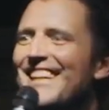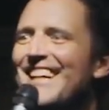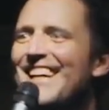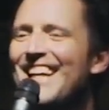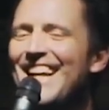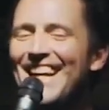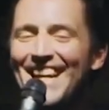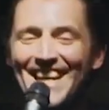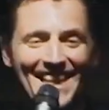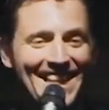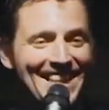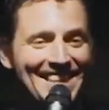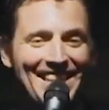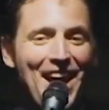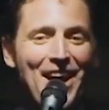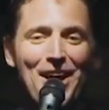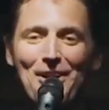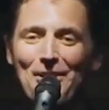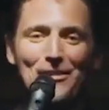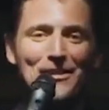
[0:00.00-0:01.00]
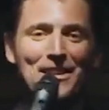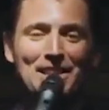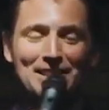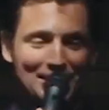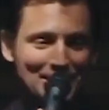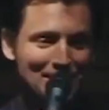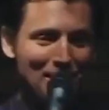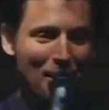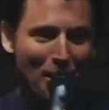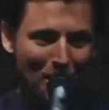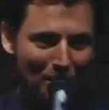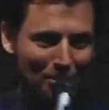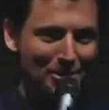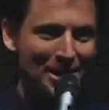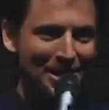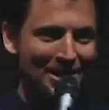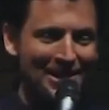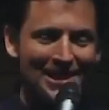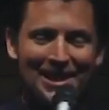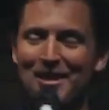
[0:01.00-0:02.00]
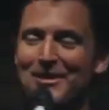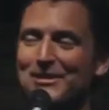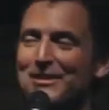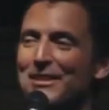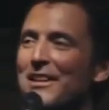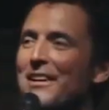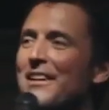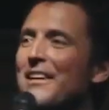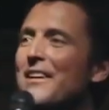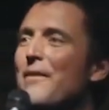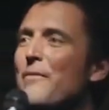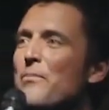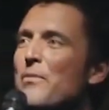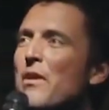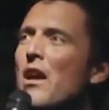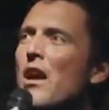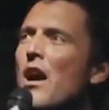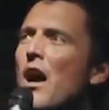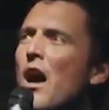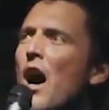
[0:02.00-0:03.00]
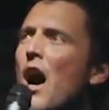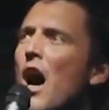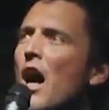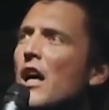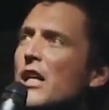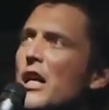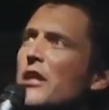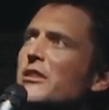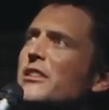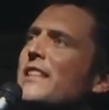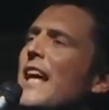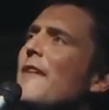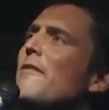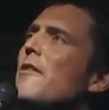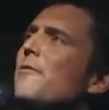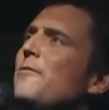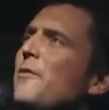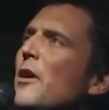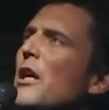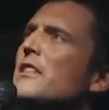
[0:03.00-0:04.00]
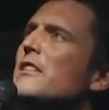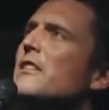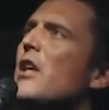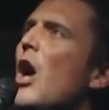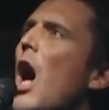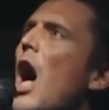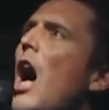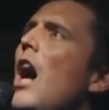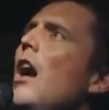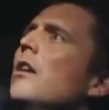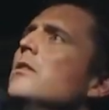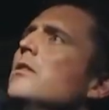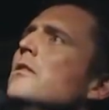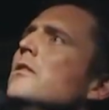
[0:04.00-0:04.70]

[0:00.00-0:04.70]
is how this is all real. He goes, "Are you seven foot tall?"